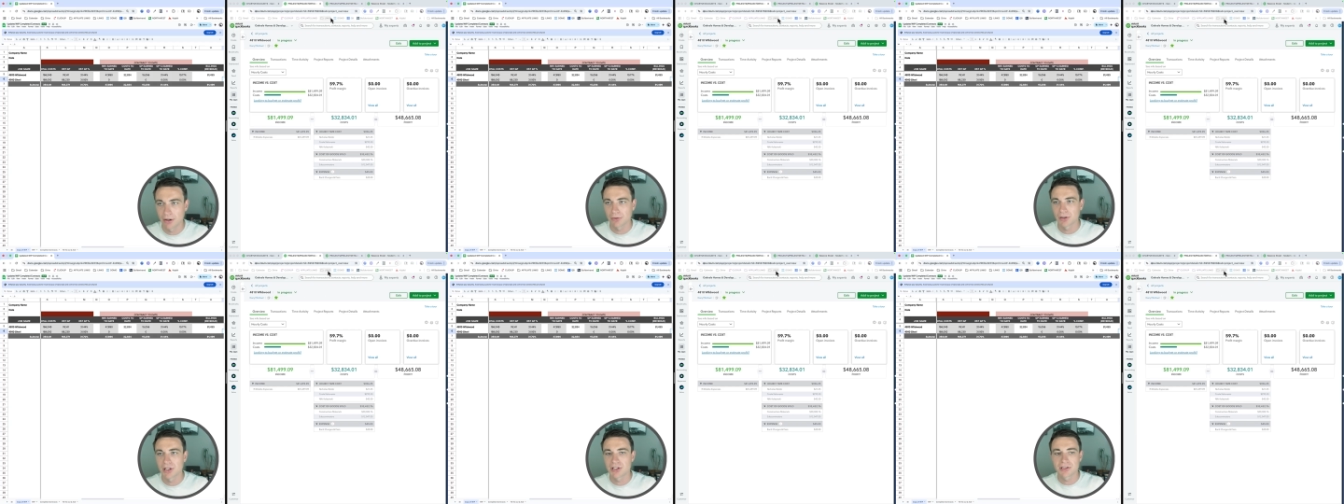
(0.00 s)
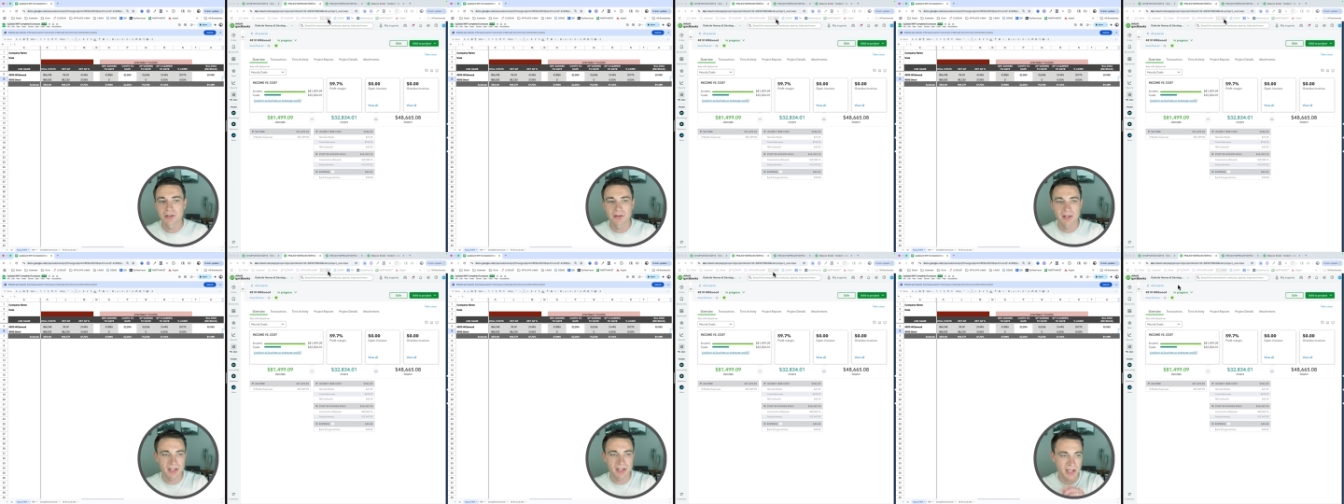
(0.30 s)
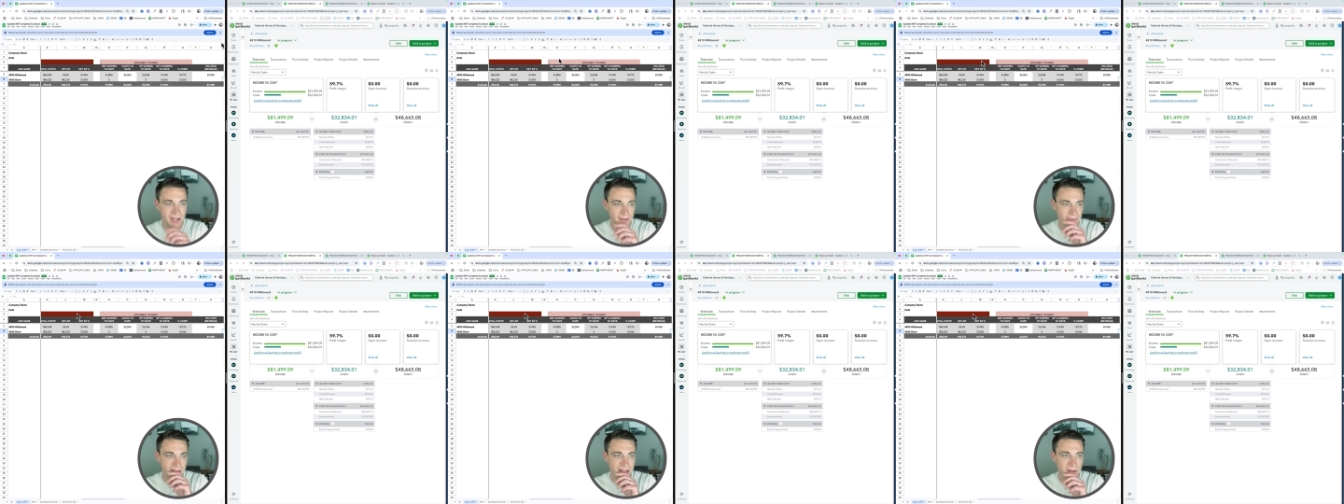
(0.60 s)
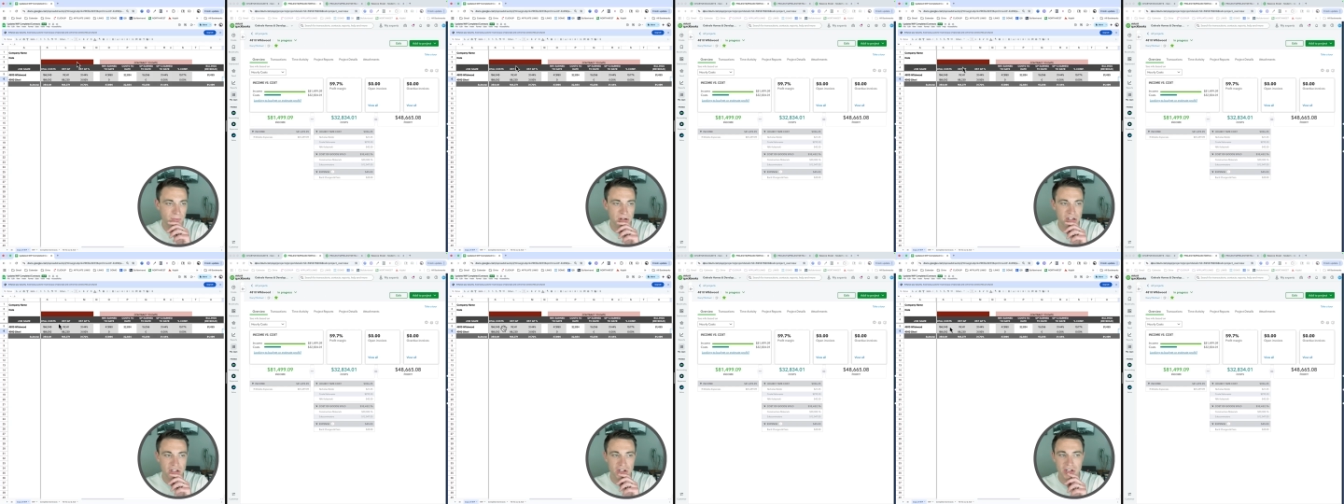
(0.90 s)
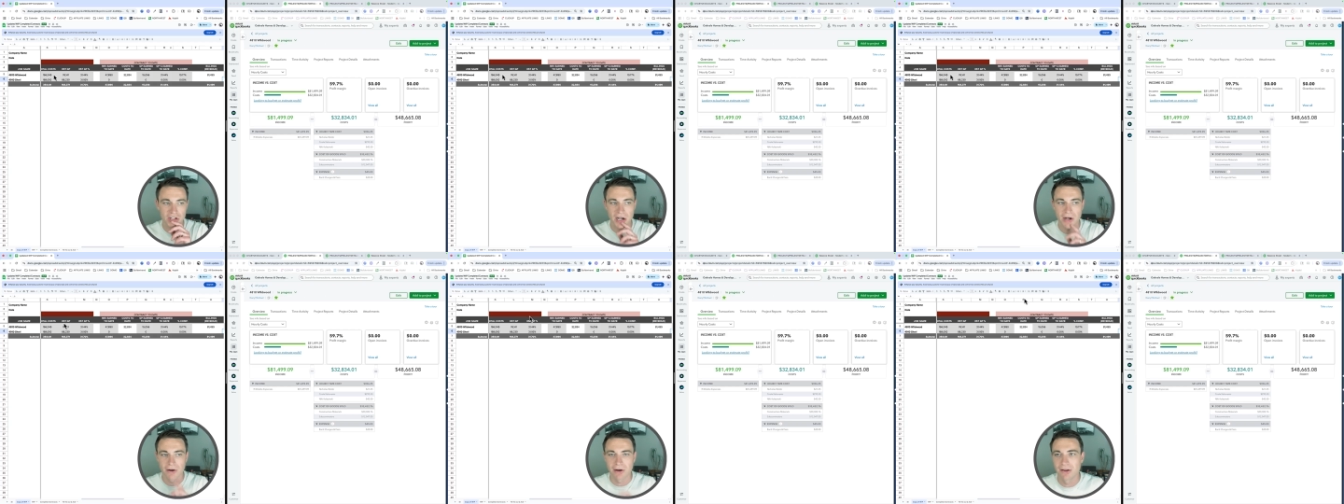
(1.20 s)
Let's do the same thing with
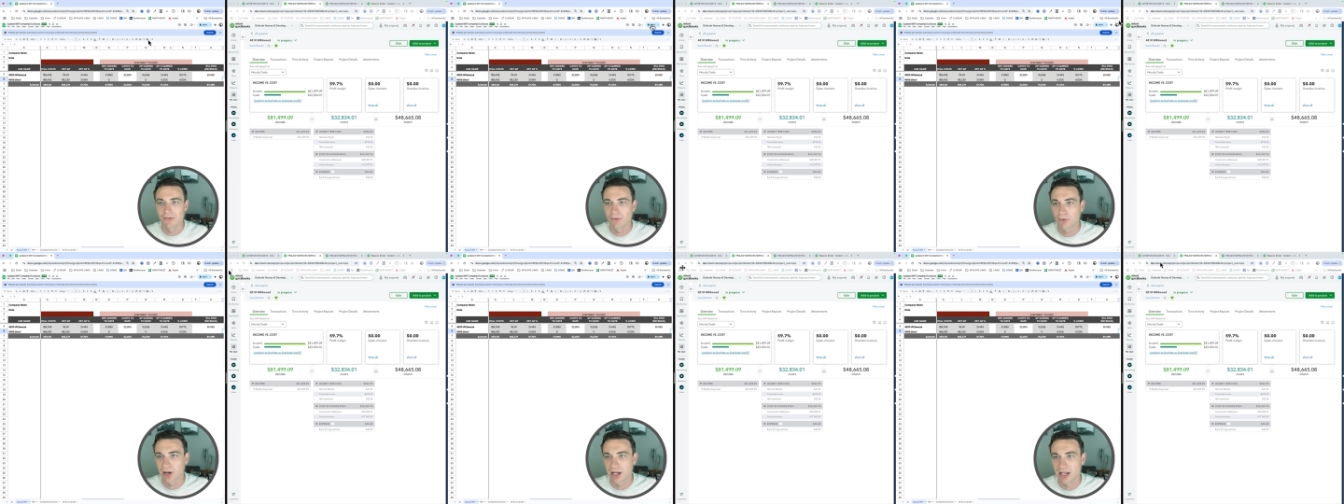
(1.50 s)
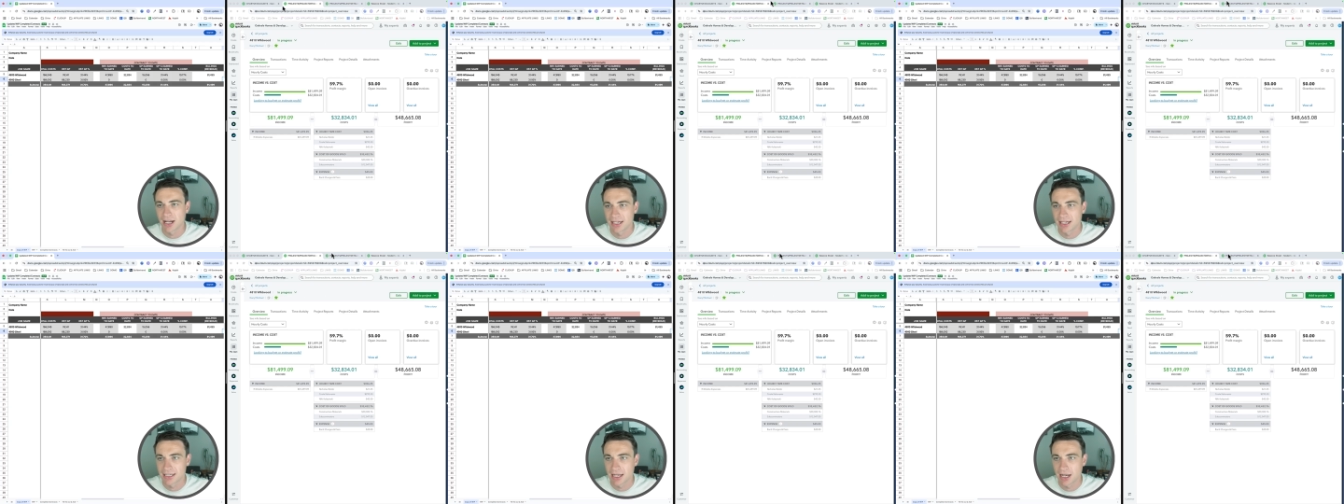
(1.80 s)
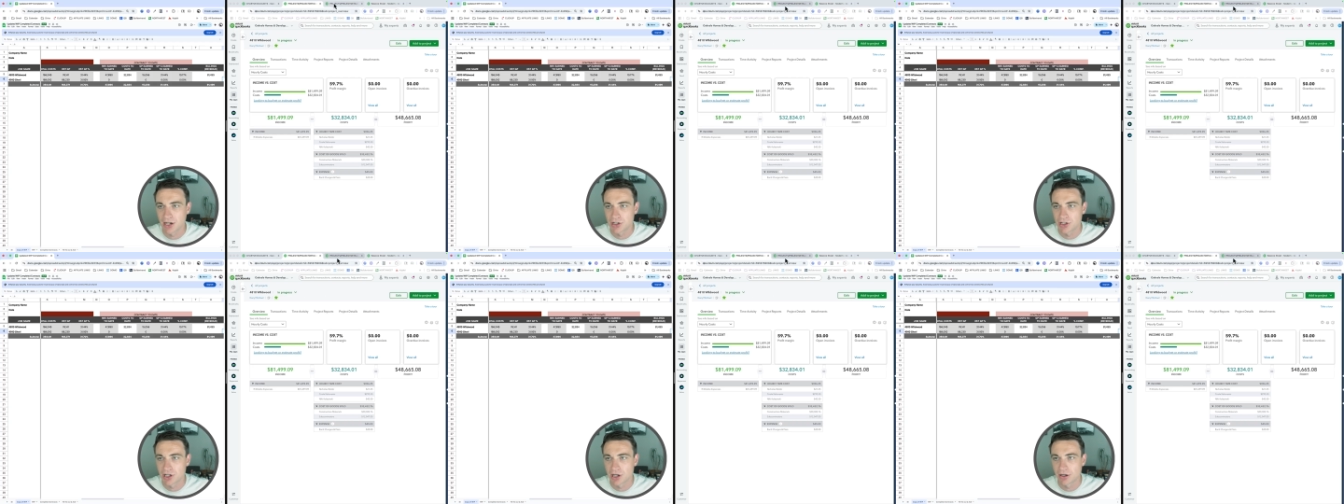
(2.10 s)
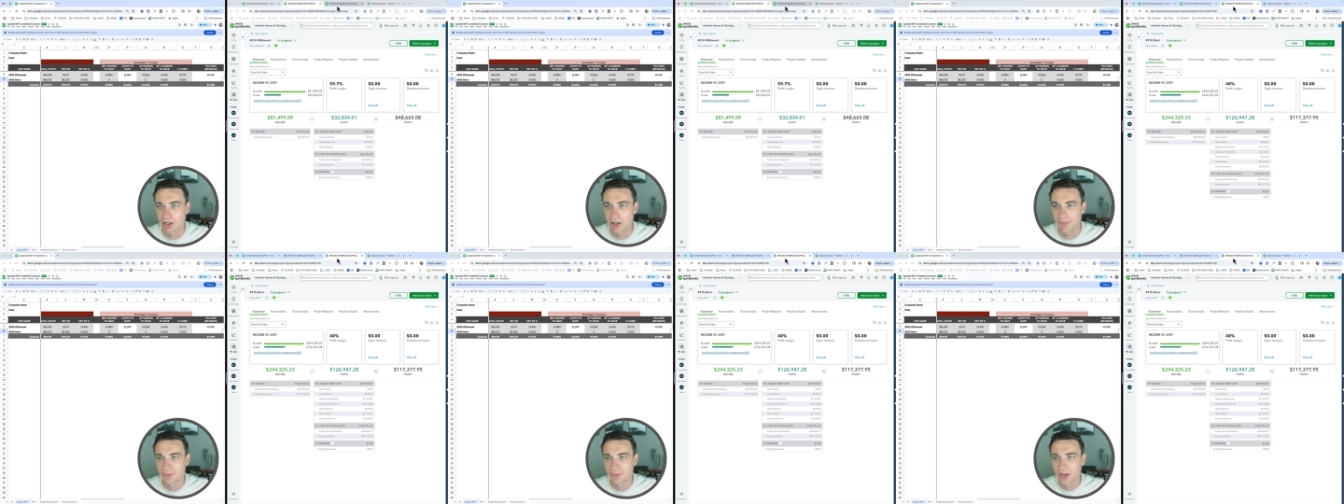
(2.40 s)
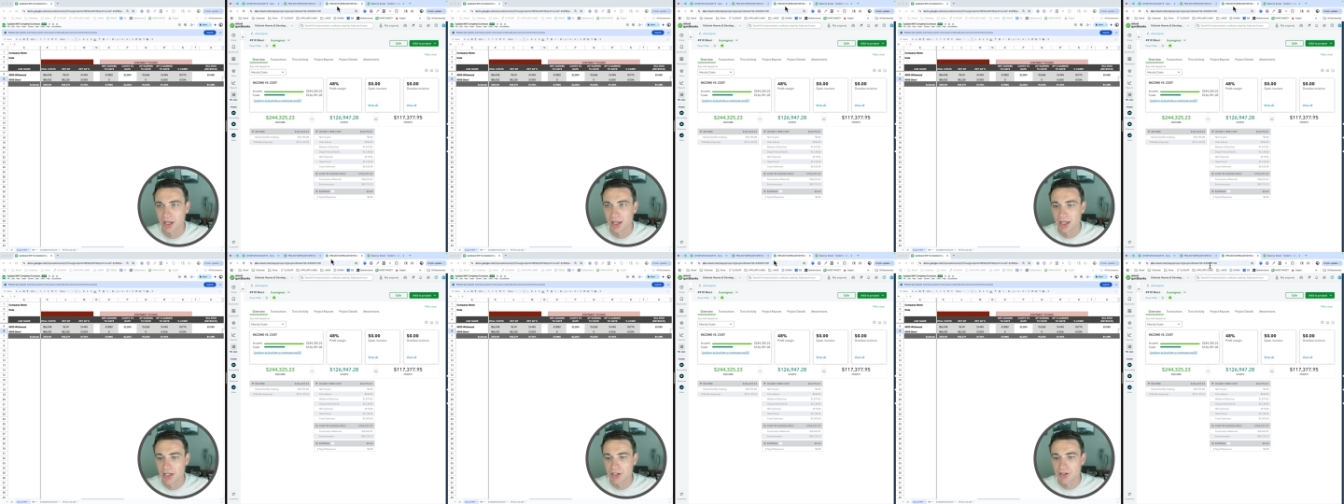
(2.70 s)
Sherry, 4910 Sherry.
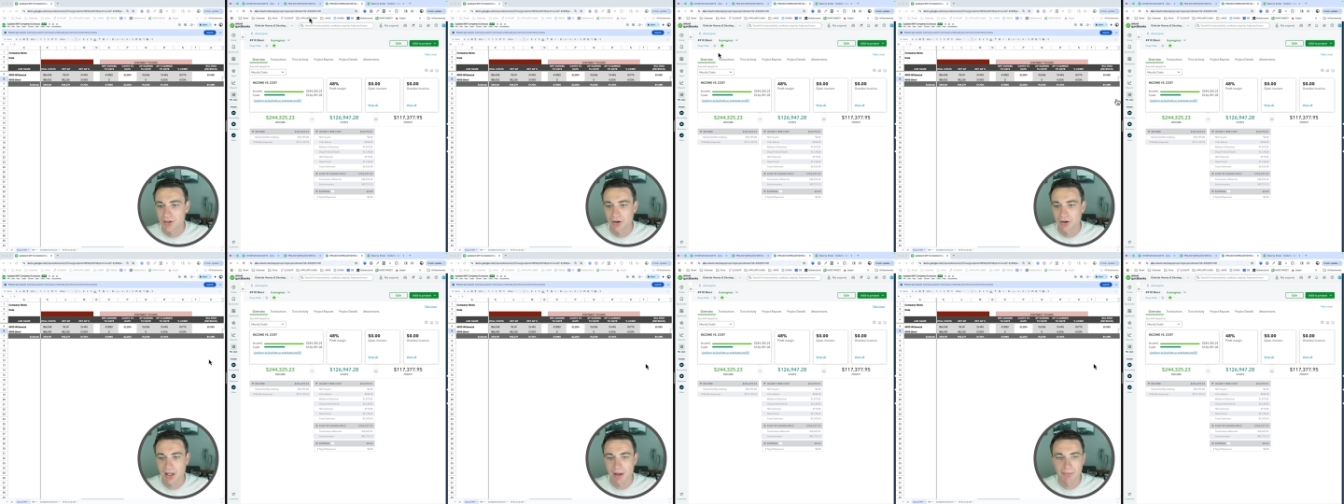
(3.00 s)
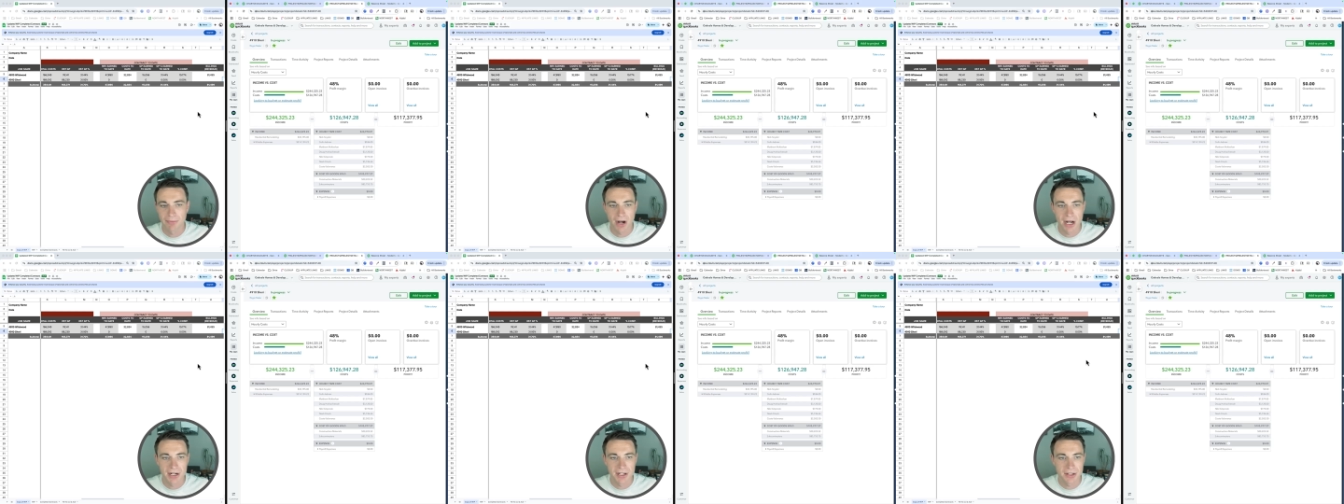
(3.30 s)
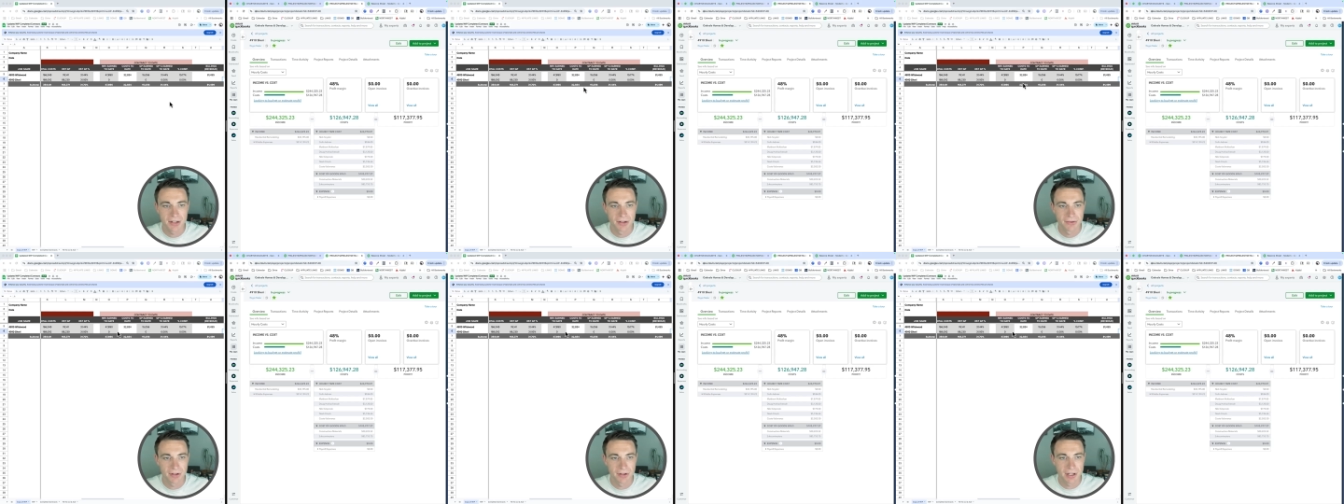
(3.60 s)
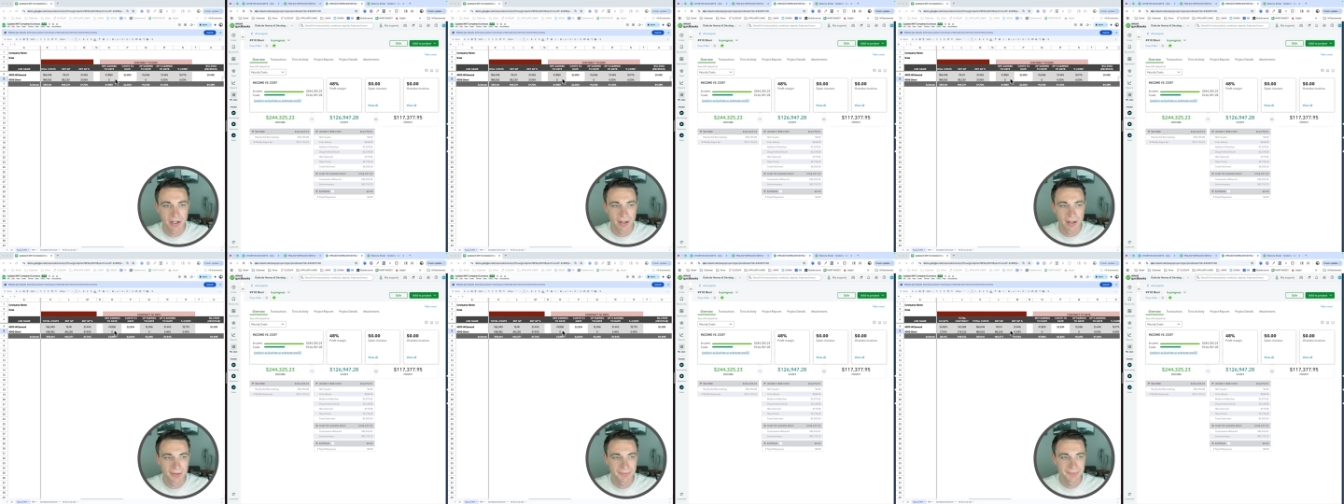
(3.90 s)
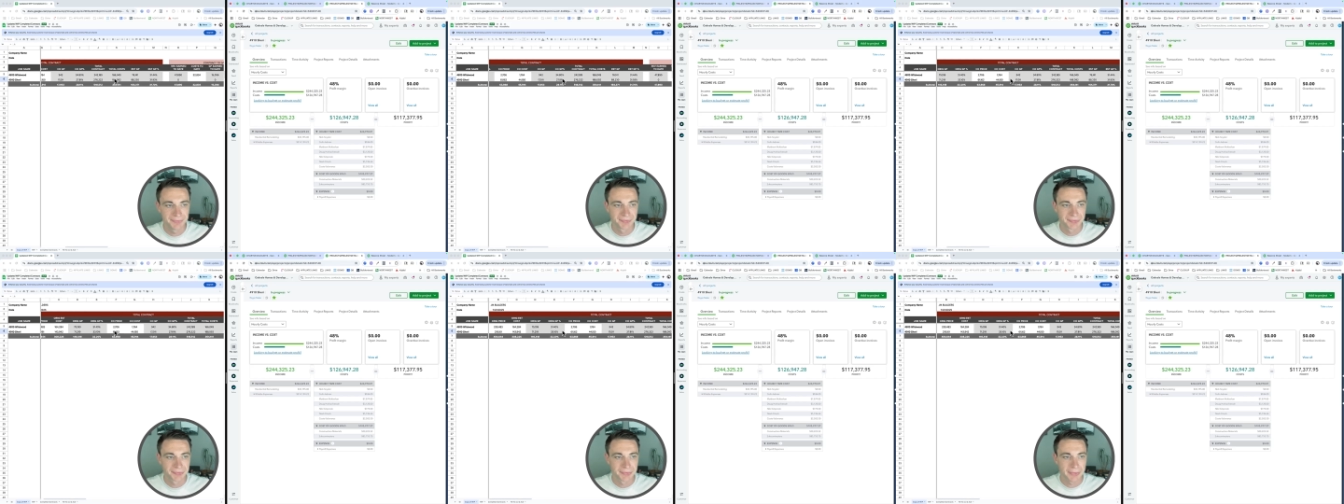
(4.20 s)
Let's go to that project over here.